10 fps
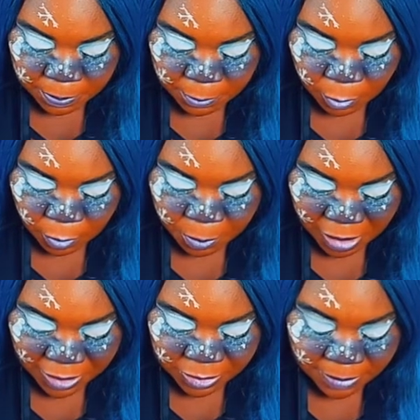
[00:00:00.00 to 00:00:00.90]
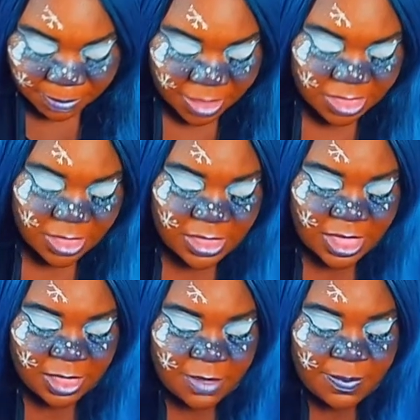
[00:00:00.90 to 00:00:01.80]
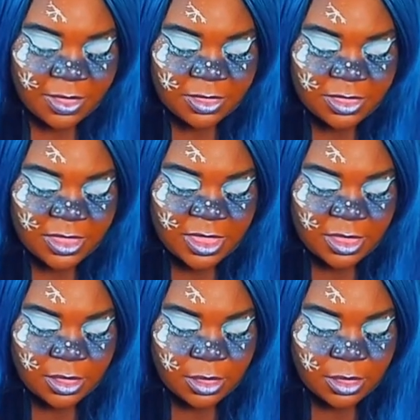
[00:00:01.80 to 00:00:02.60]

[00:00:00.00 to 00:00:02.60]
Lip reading: more brown than mustard yellow, but I'll see.